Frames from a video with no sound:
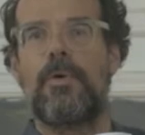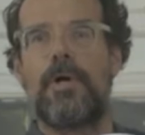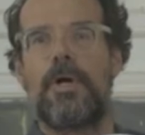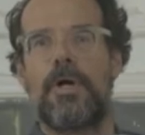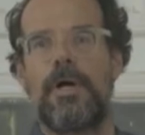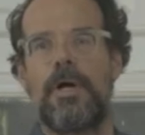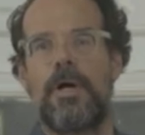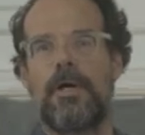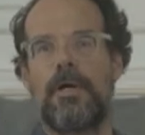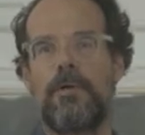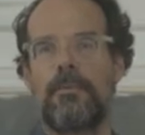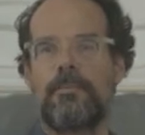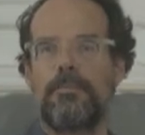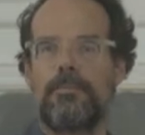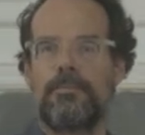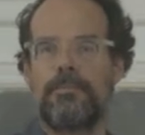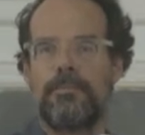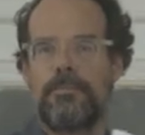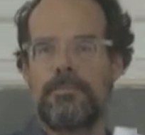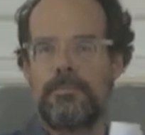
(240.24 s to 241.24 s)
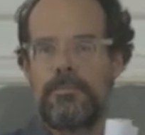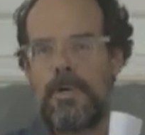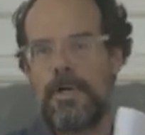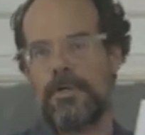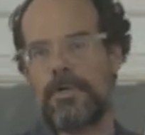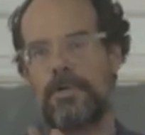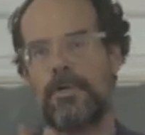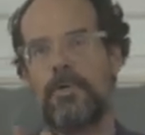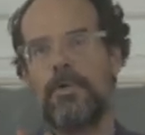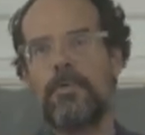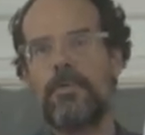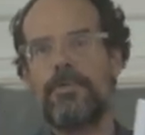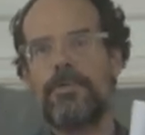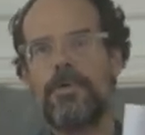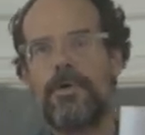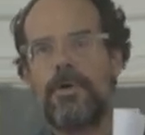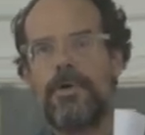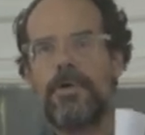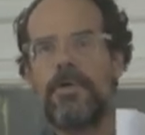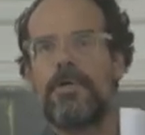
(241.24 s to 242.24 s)
uh, Martin
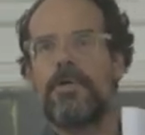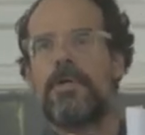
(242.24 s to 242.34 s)
Luther.